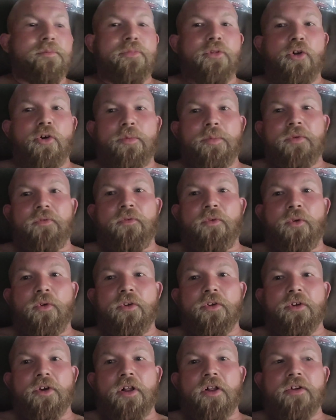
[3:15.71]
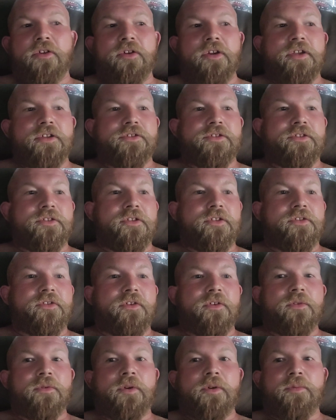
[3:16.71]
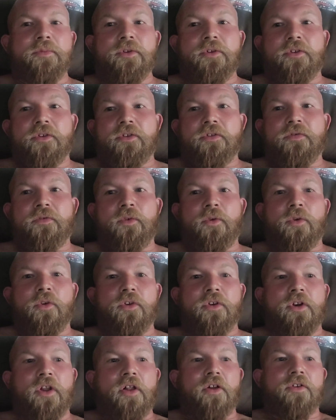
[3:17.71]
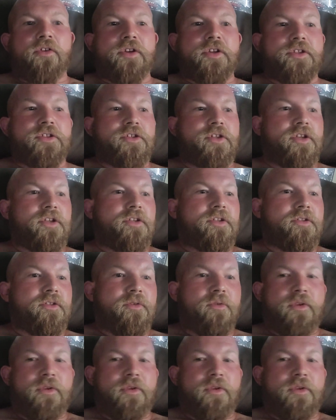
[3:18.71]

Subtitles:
blow up a $400 engine, then turn around, put another $400 engine in,